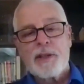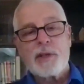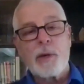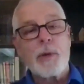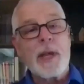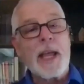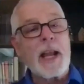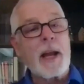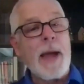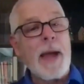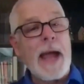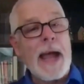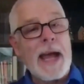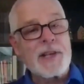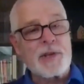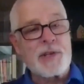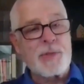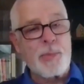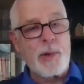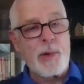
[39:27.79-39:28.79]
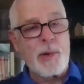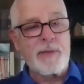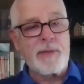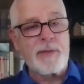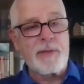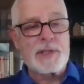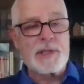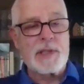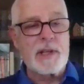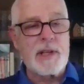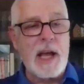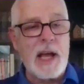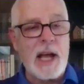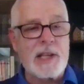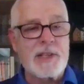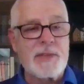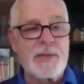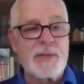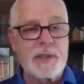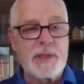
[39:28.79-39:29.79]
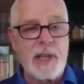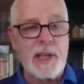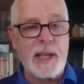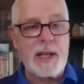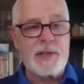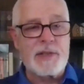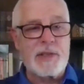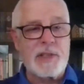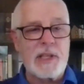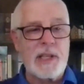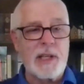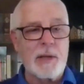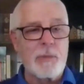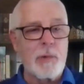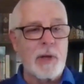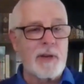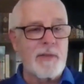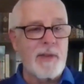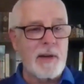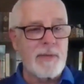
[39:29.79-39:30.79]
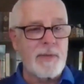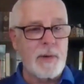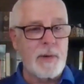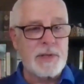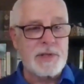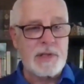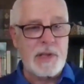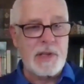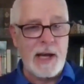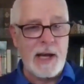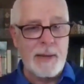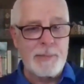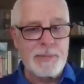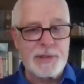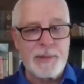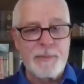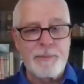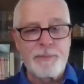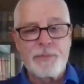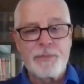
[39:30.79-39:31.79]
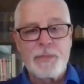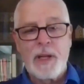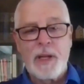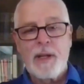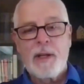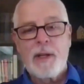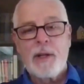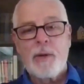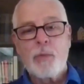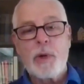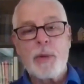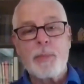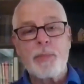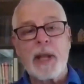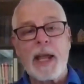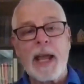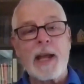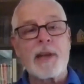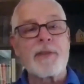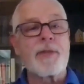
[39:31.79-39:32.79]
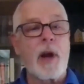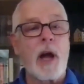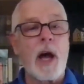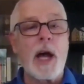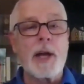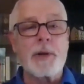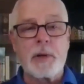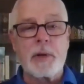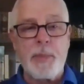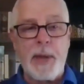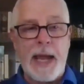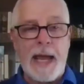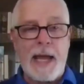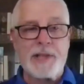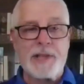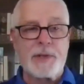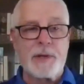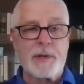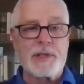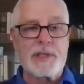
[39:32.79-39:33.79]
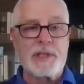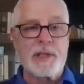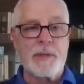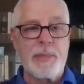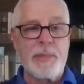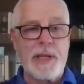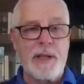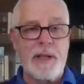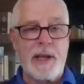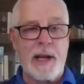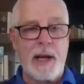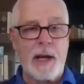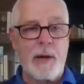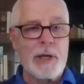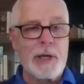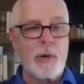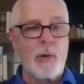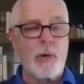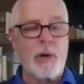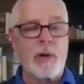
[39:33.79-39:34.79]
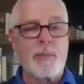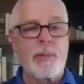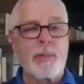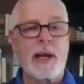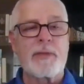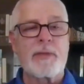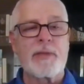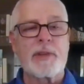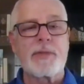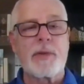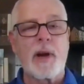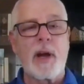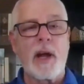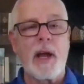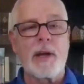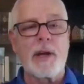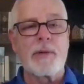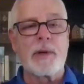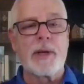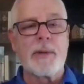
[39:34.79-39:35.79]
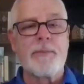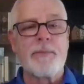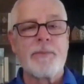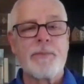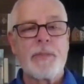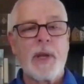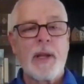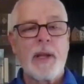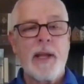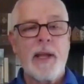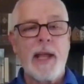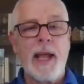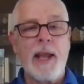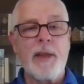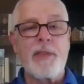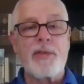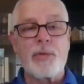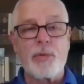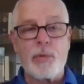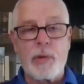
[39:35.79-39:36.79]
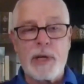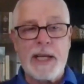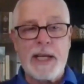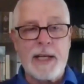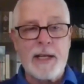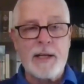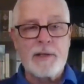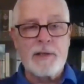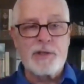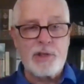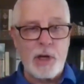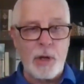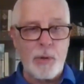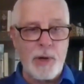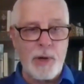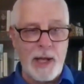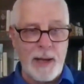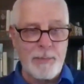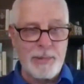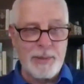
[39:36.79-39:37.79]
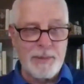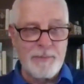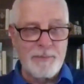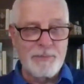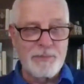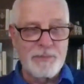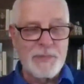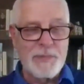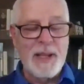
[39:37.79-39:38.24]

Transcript: So we had a pastor's breakfast in Knoxville, Tennessee, in one of our first stops. We planned for 100 pastors to be there. We ordered breakfast for 100, and 3 showed up.